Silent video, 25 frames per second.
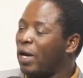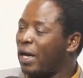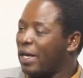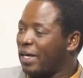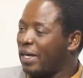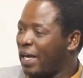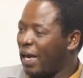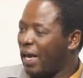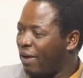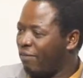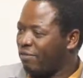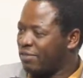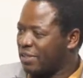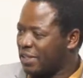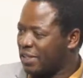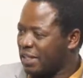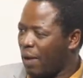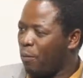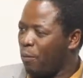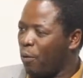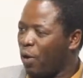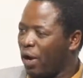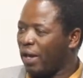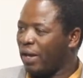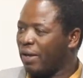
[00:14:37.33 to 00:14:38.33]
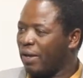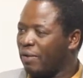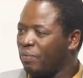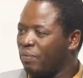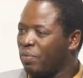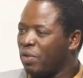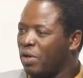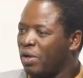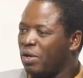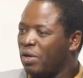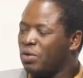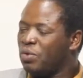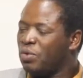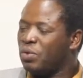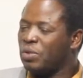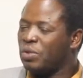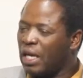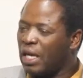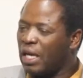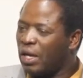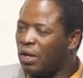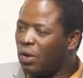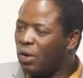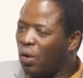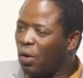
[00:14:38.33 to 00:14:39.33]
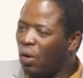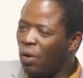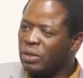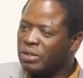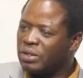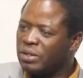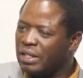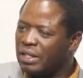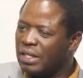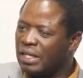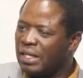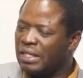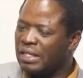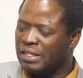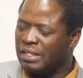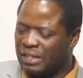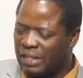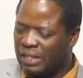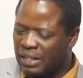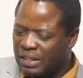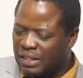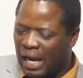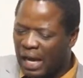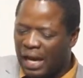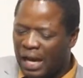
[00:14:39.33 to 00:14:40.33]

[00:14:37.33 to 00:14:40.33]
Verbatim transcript: a cave somewhere to say, Lord, is this?